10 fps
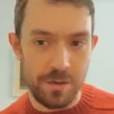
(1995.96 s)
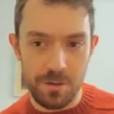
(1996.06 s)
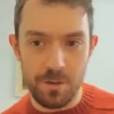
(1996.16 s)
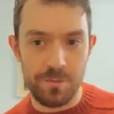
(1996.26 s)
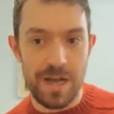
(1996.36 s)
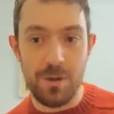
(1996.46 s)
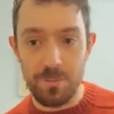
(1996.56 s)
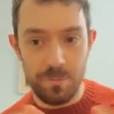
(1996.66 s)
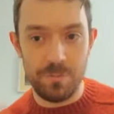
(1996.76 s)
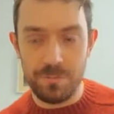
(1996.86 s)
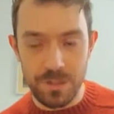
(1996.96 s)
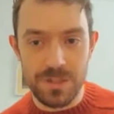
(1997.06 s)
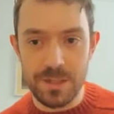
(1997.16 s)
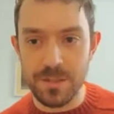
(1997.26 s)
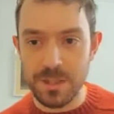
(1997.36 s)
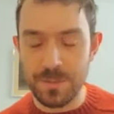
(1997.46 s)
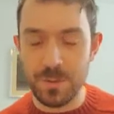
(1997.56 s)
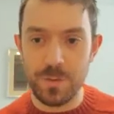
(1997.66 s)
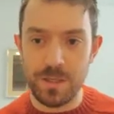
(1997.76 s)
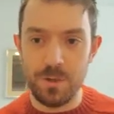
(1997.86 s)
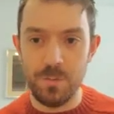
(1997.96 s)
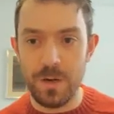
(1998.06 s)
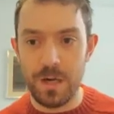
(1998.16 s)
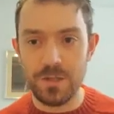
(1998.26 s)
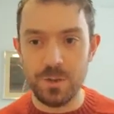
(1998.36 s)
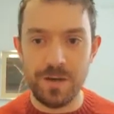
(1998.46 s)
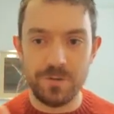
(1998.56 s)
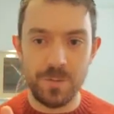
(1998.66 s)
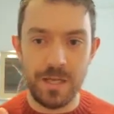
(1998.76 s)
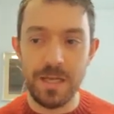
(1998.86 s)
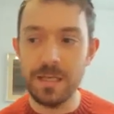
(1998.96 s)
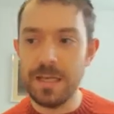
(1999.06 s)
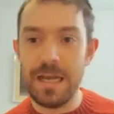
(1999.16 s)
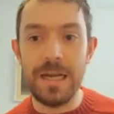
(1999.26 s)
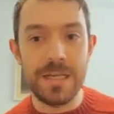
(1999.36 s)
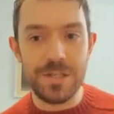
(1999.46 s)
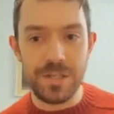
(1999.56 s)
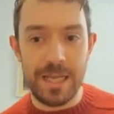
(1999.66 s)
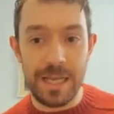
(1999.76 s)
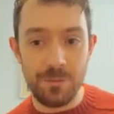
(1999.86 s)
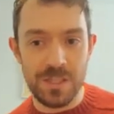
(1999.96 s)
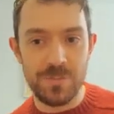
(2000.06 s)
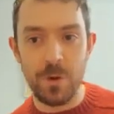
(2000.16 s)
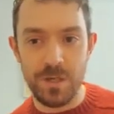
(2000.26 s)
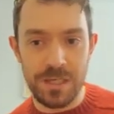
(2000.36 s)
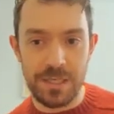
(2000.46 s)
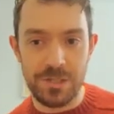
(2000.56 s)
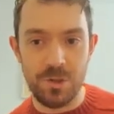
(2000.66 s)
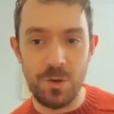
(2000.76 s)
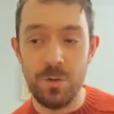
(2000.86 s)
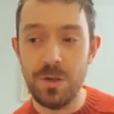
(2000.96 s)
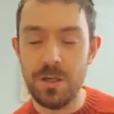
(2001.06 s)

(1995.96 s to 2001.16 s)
of how much distance is between you, but you have to be listening and responding to